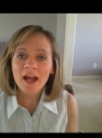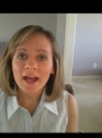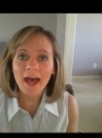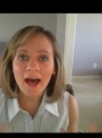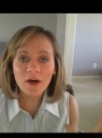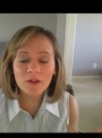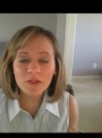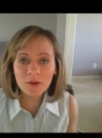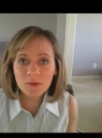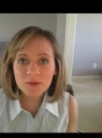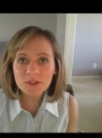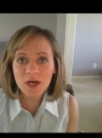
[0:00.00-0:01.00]
and how
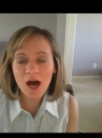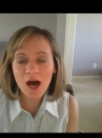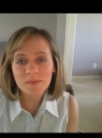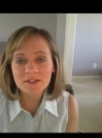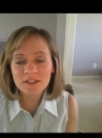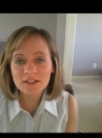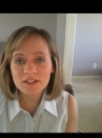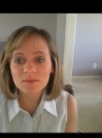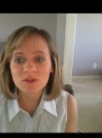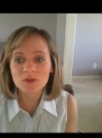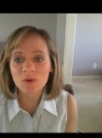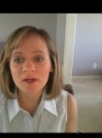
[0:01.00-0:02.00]
those um, systems
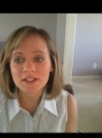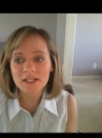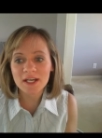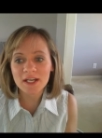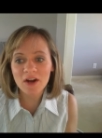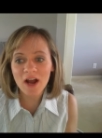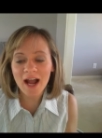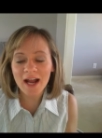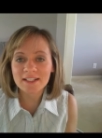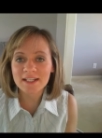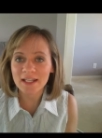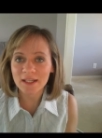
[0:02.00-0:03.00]
are going to
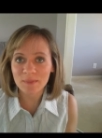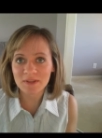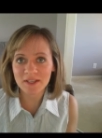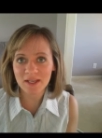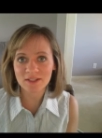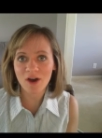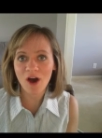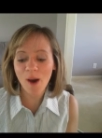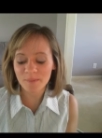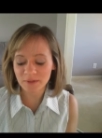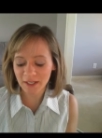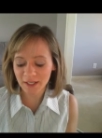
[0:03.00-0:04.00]
interact and they possess
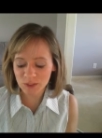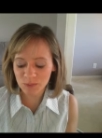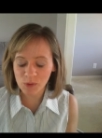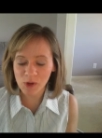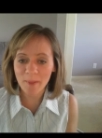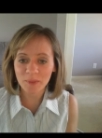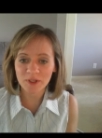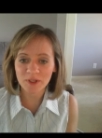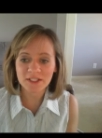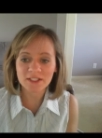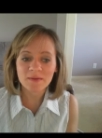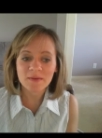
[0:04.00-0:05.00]
complex
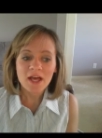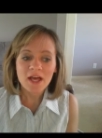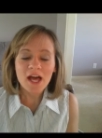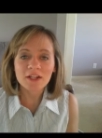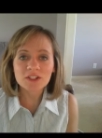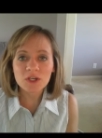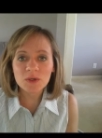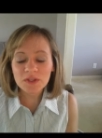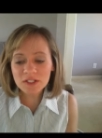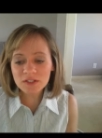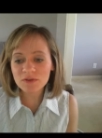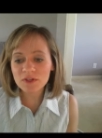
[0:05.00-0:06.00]
properties. And so
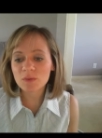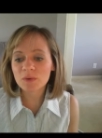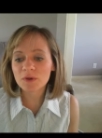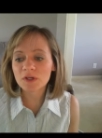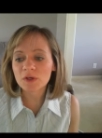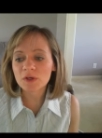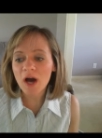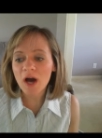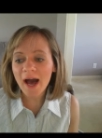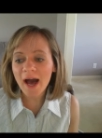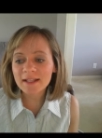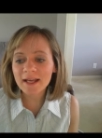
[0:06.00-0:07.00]
this video we're going to
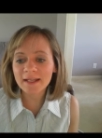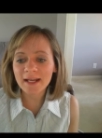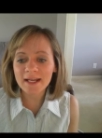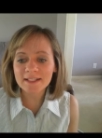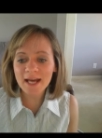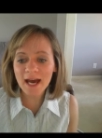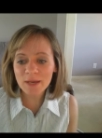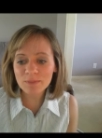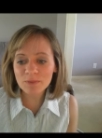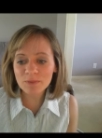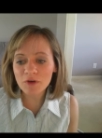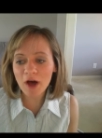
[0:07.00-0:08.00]
highlight a type
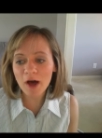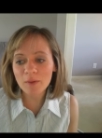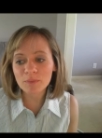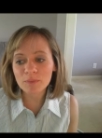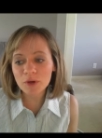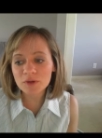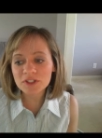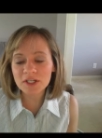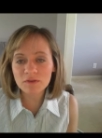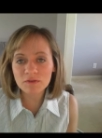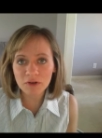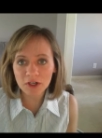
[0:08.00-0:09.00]
of uh,
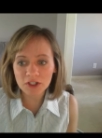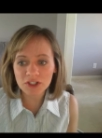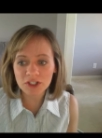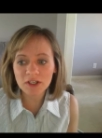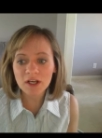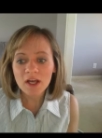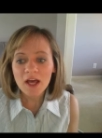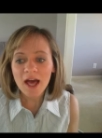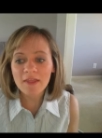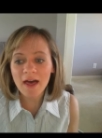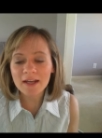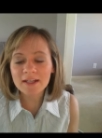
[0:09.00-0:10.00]
protein function
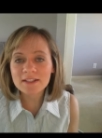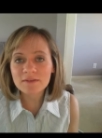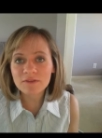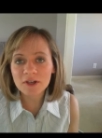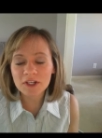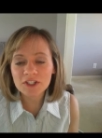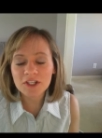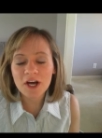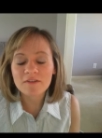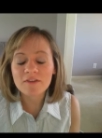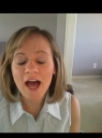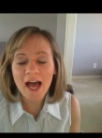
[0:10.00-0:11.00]
and that is the function
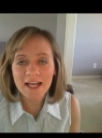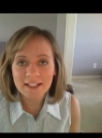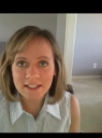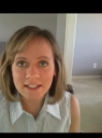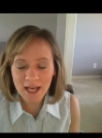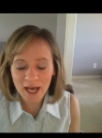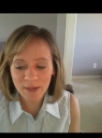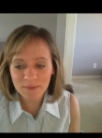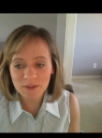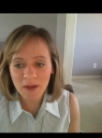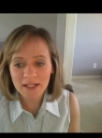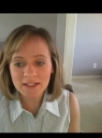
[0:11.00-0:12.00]
of enzymes.
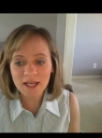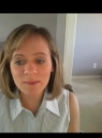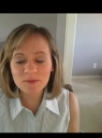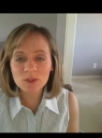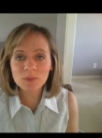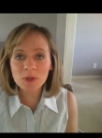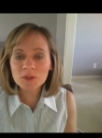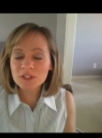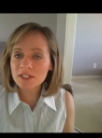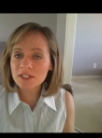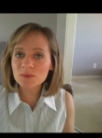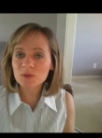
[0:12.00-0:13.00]
So enzymes are
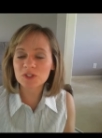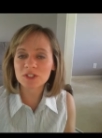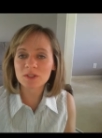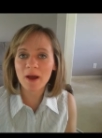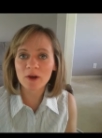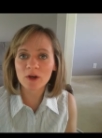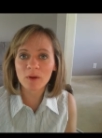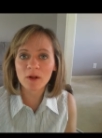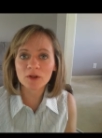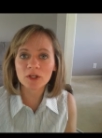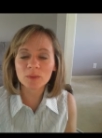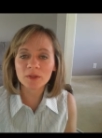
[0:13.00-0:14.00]
proteins which is a
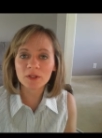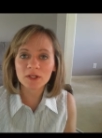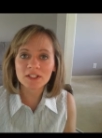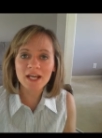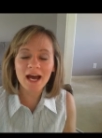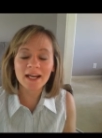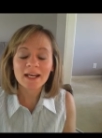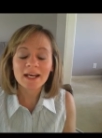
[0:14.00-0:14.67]
macromolecule we looked at